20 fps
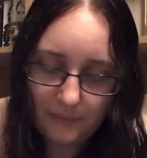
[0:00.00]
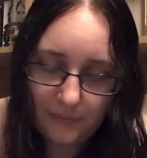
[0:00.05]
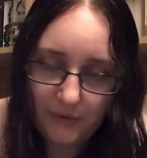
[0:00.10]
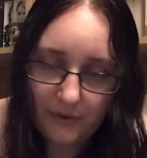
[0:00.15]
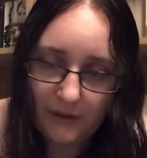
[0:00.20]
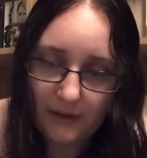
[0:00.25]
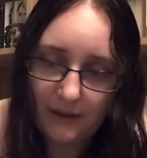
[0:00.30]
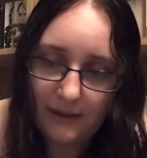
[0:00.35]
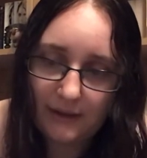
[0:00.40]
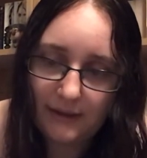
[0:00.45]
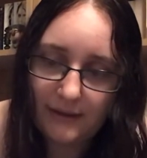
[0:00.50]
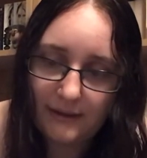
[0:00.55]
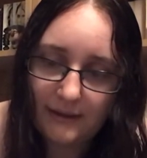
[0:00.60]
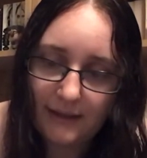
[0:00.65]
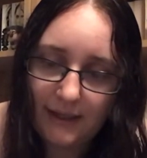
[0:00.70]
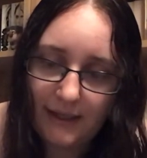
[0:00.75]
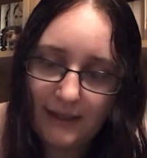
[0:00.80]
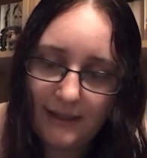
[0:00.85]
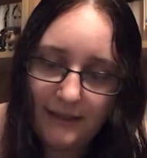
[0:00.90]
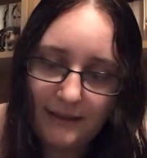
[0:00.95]
This book
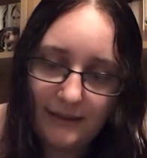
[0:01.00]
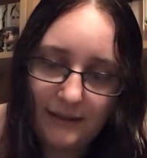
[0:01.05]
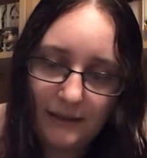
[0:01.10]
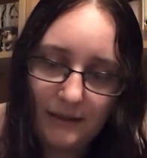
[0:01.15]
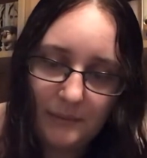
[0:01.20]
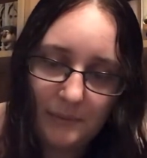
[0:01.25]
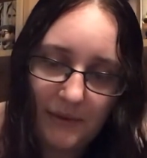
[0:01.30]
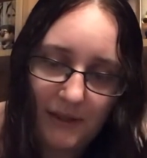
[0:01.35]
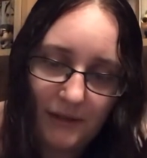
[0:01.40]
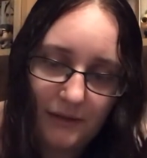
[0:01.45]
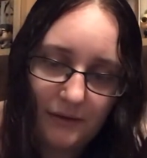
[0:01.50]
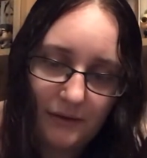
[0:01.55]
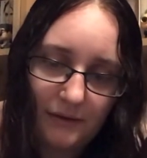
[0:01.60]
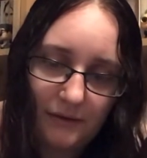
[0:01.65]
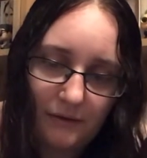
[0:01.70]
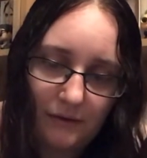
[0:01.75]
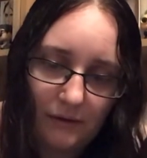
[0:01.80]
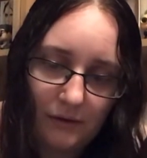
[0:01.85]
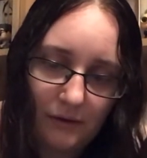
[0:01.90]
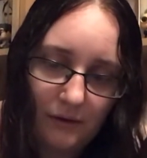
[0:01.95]
is 86
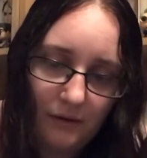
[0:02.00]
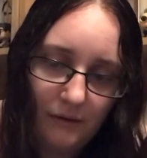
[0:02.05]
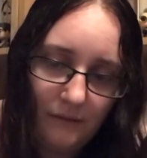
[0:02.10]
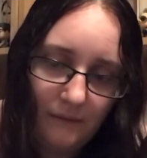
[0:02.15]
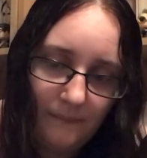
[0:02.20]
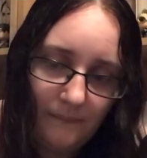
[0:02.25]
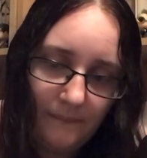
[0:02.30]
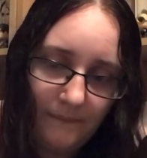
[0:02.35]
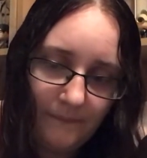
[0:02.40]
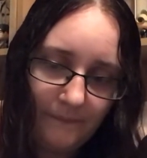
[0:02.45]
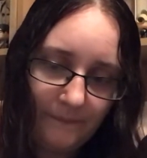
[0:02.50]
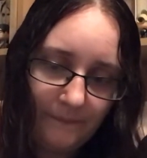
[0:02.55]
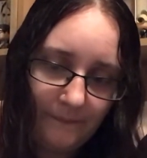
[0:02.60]
pages long.